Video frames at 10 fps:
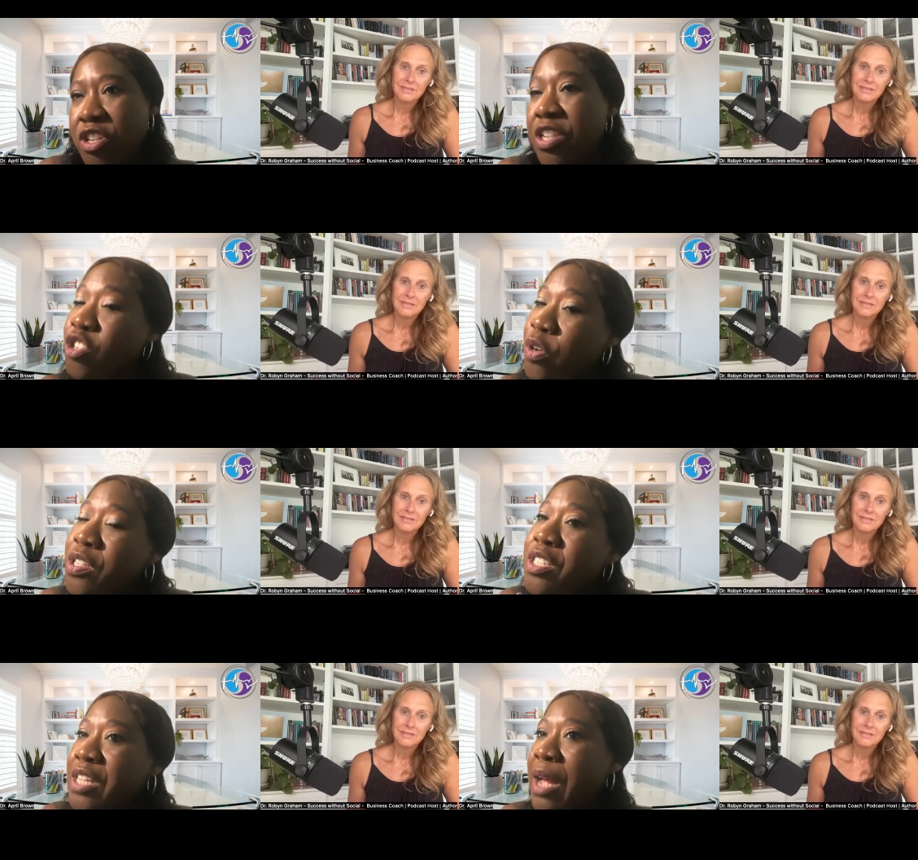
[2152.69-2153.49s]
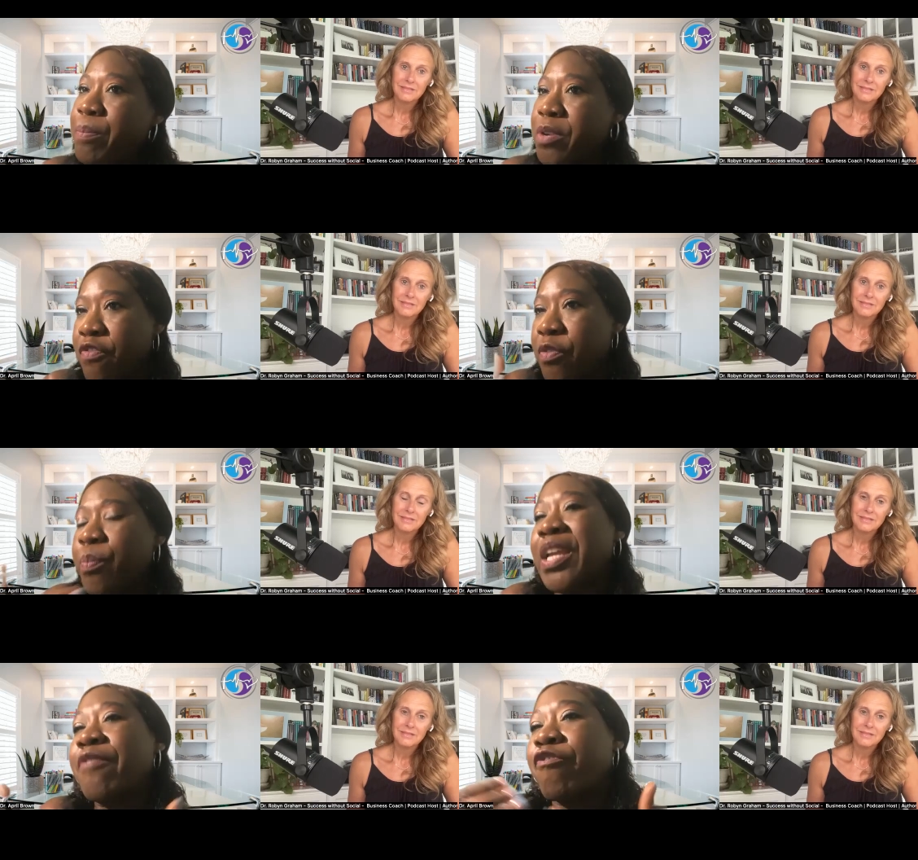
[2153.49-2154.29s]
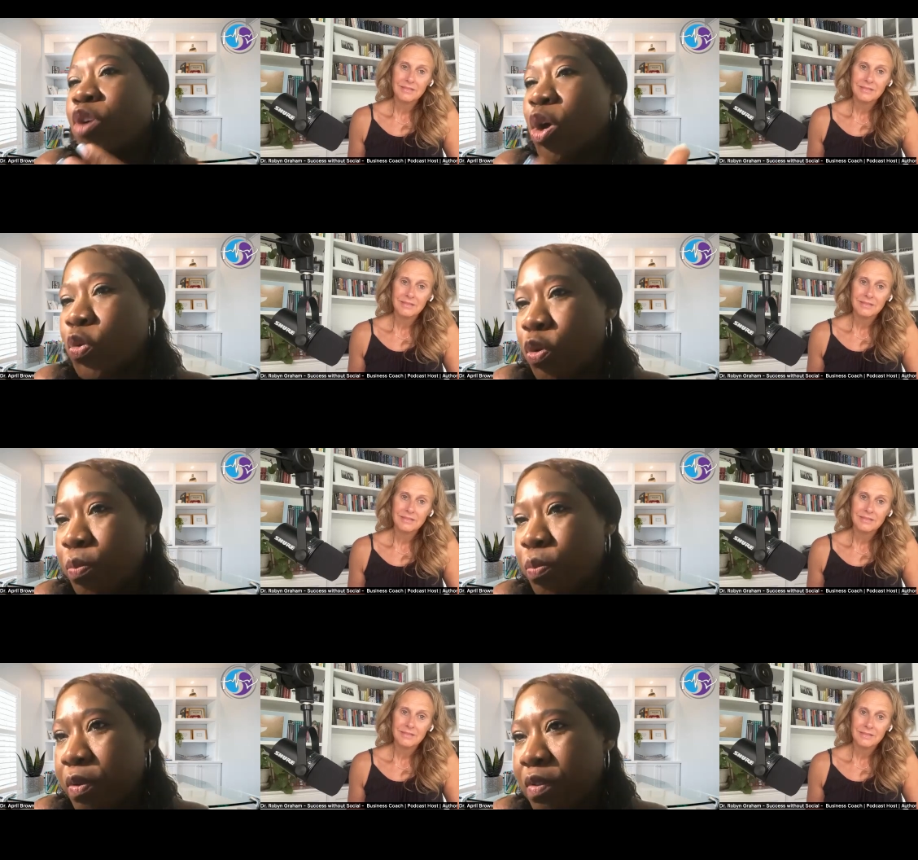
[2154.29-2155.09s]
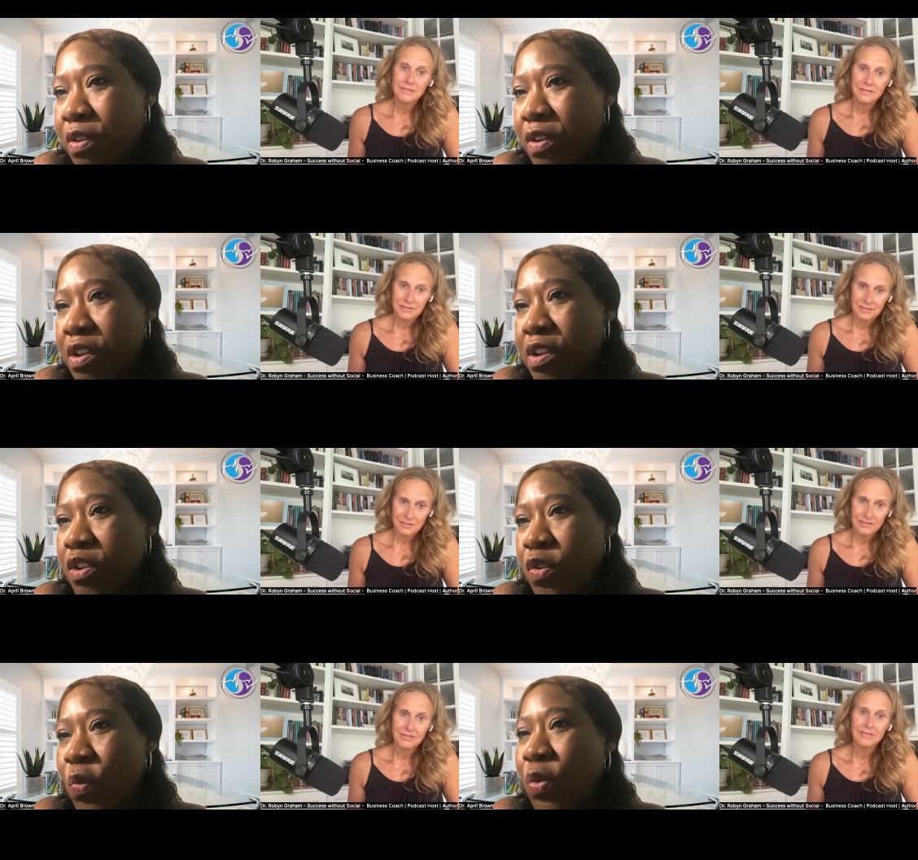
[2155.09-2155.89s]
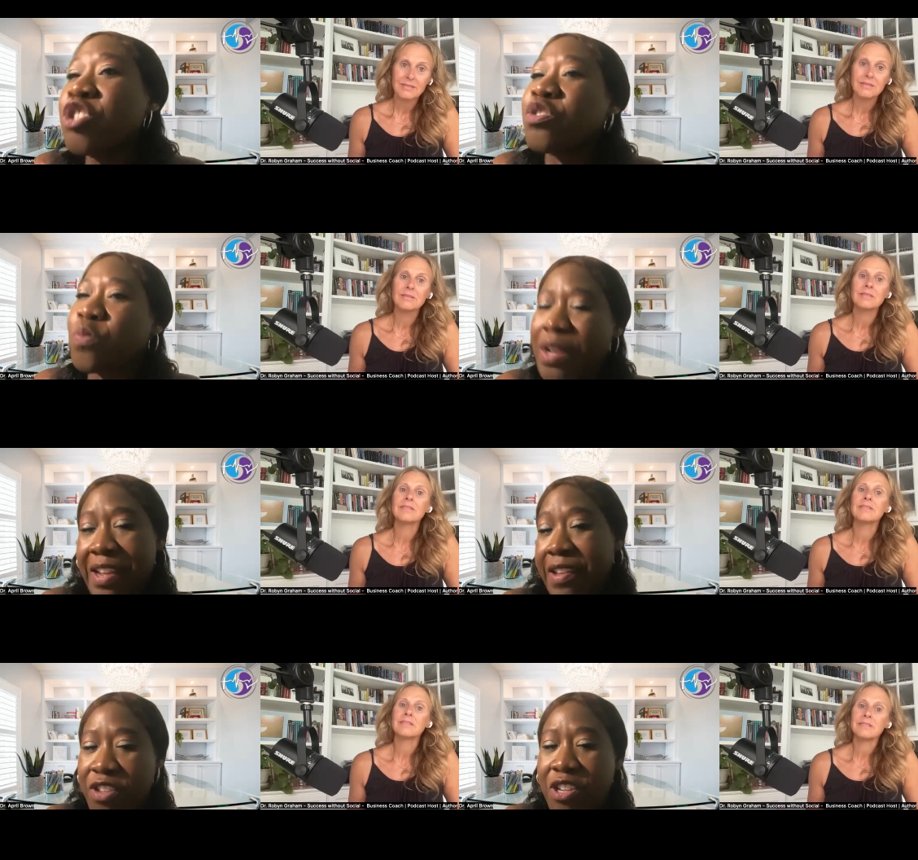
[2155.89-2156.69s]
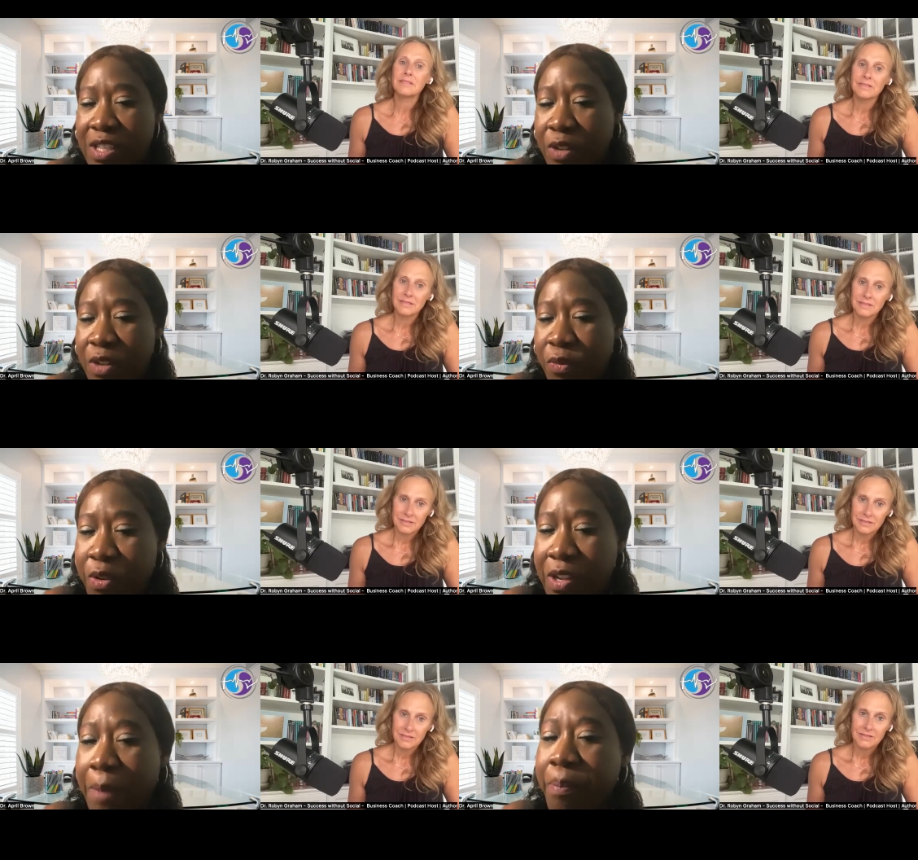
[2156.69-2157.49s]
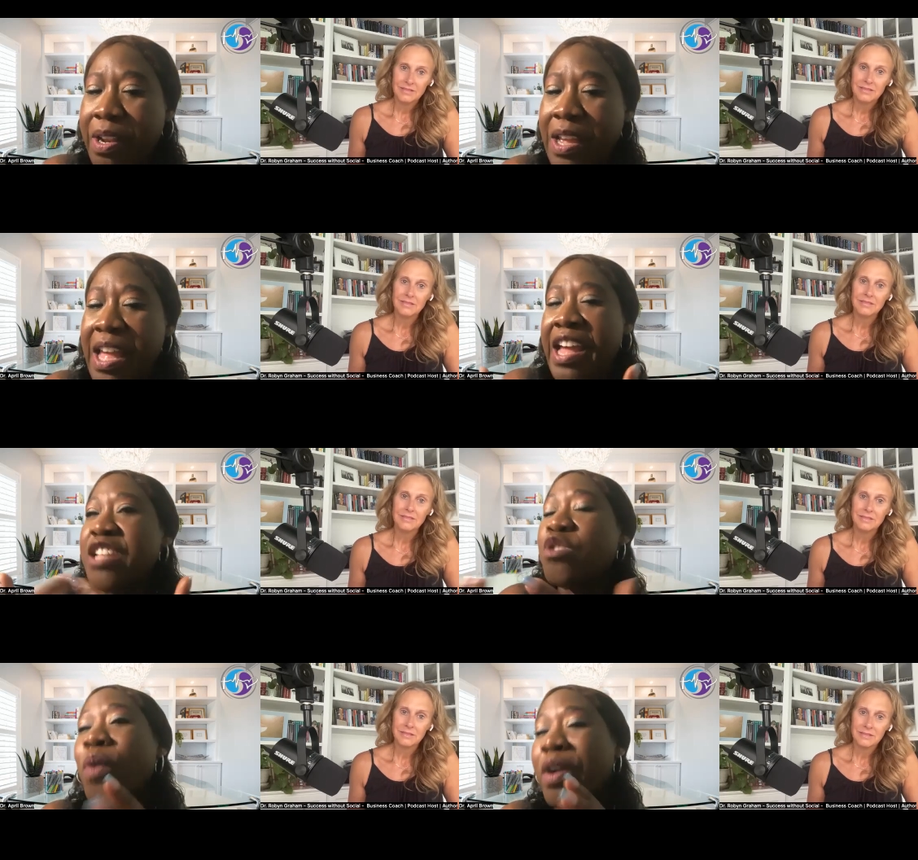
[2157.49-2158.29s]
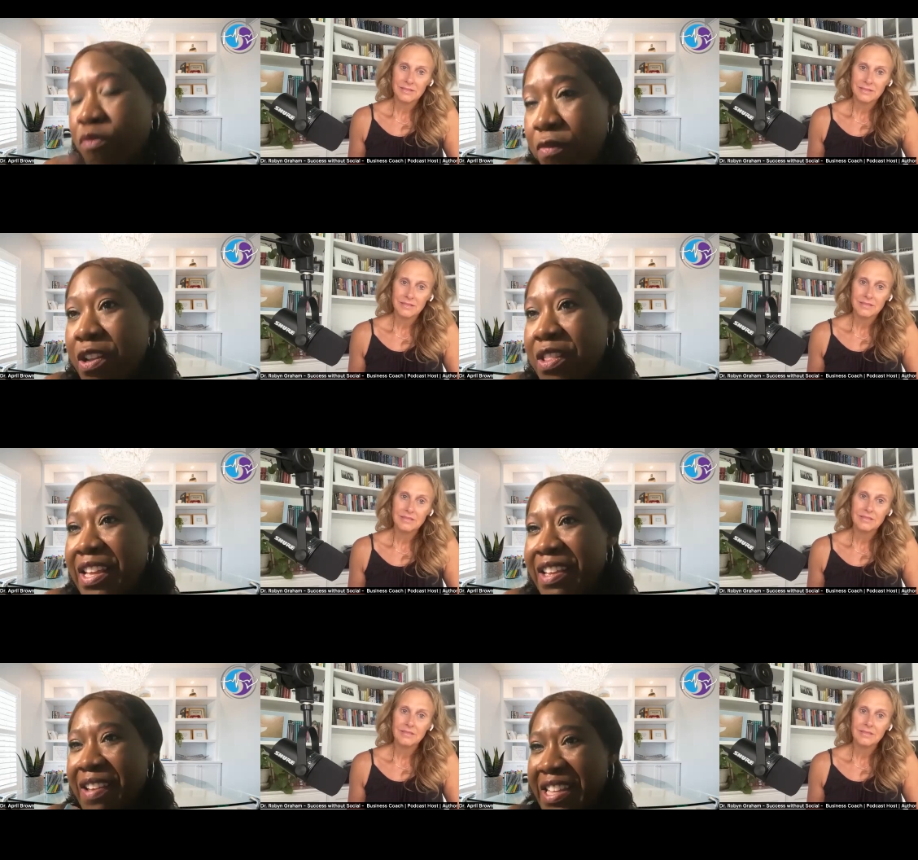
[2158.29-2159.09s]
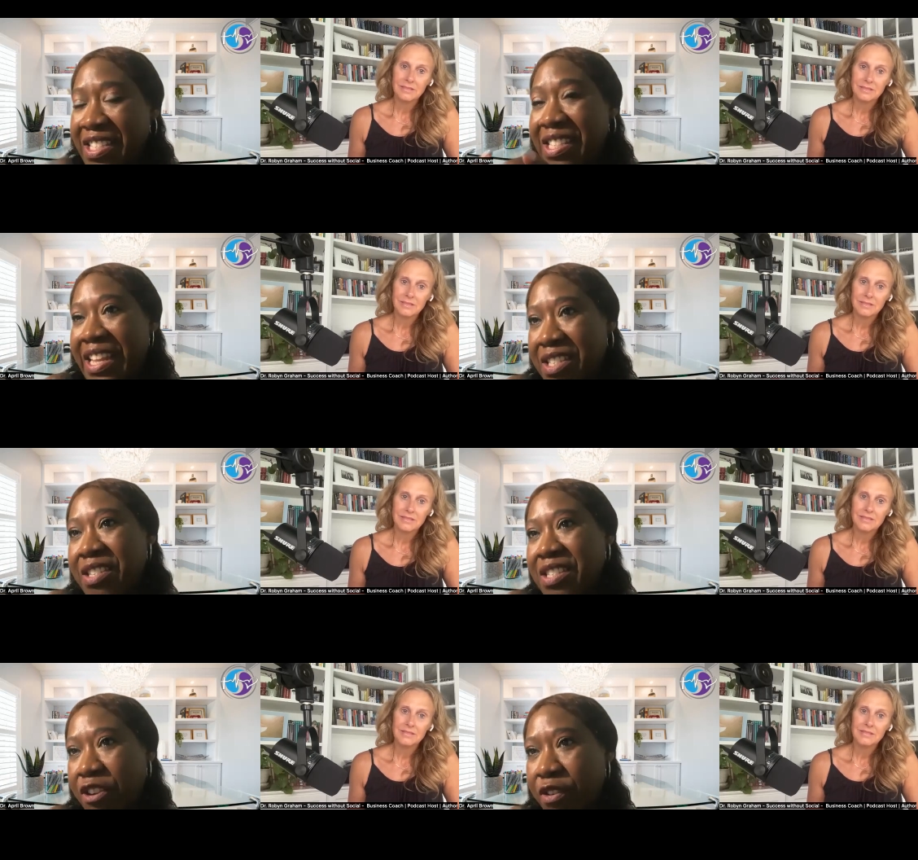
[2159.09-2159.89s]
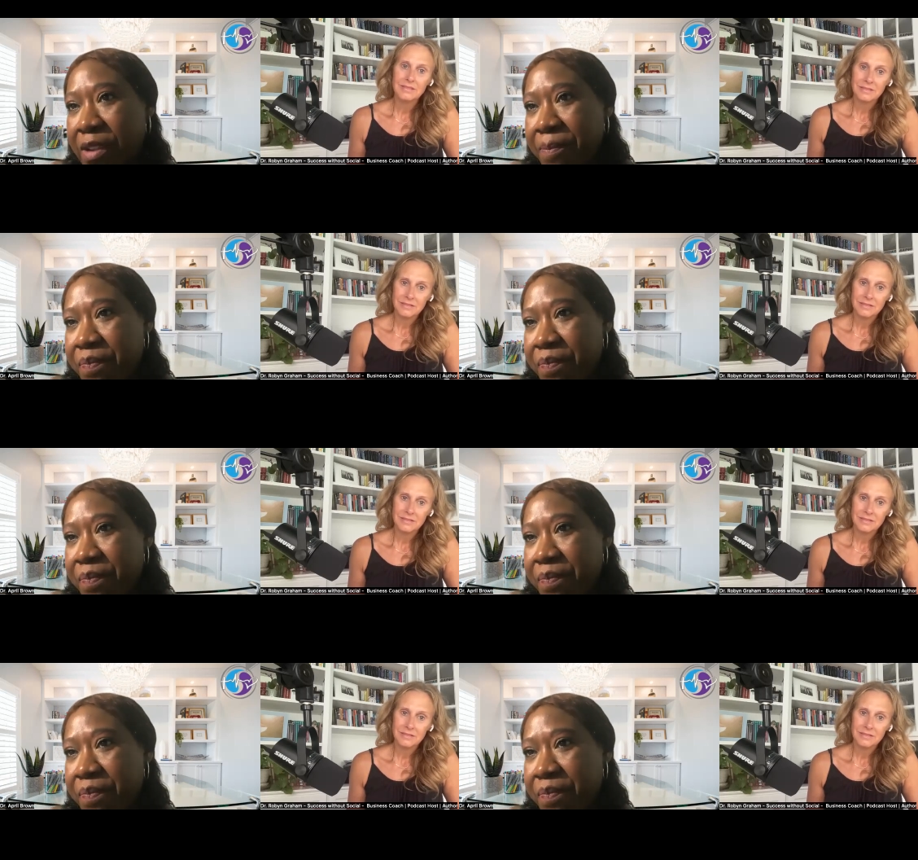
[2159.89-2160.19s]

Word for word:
Speaker 1: It's going to stop you from being vulnerable, which is why I haven't used that word yet, but it's what really is necessary.